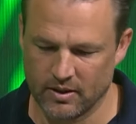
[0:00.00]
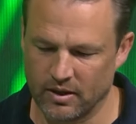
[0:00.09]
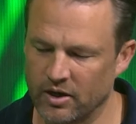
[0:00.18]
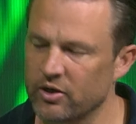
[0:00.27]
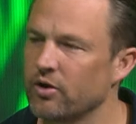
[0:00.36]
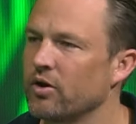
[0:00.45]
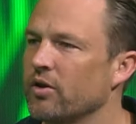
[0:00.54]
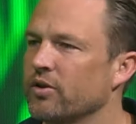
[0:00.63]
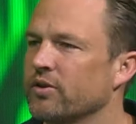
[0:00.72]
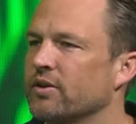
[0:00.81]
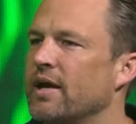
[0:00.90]
I don't know
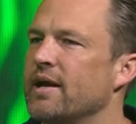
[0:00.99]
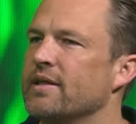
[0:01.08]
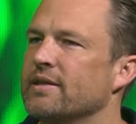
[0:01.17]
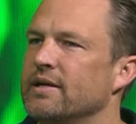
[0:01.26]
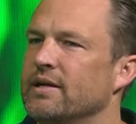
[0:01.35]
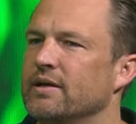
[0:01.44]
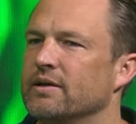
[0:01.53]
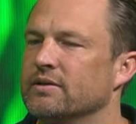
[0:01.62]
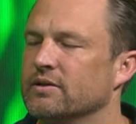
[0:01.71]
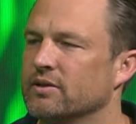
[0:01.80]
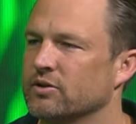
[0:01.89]
that they're the
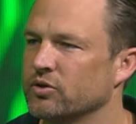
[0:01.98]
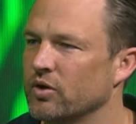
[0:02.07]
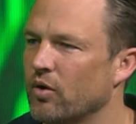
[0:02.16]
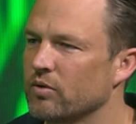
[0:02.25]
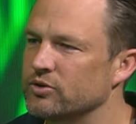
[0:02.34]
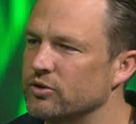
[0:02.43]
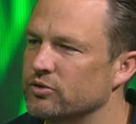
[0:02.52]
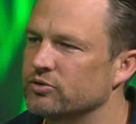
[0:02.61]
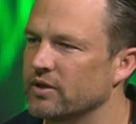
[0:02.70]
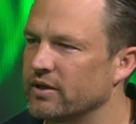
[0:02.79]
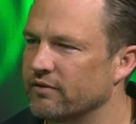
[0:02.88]
2-year-olds are
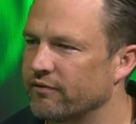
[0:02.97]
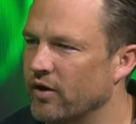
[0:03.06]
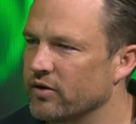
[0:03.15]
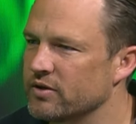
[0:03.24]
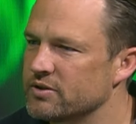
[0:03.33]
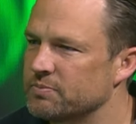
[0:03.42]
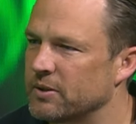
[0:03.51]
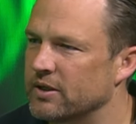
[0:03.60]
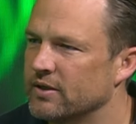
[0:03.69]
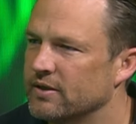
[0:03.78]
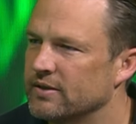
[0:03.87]
usually the focus,
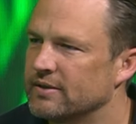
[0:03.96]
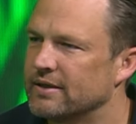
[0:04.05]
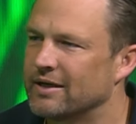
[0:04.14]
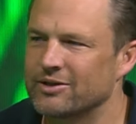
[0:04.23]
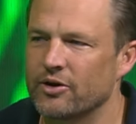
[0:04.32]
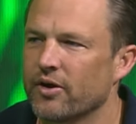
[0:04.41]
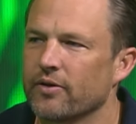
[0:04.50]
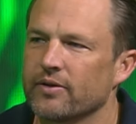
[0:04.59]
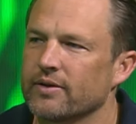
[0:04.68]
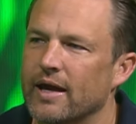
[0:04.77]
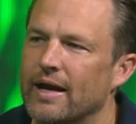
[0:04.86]
but I don't know
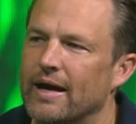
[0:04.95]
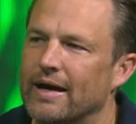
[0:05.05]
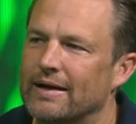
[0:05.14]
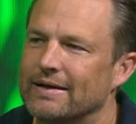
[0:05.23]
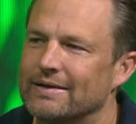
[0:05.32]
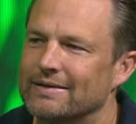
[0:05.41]
that they are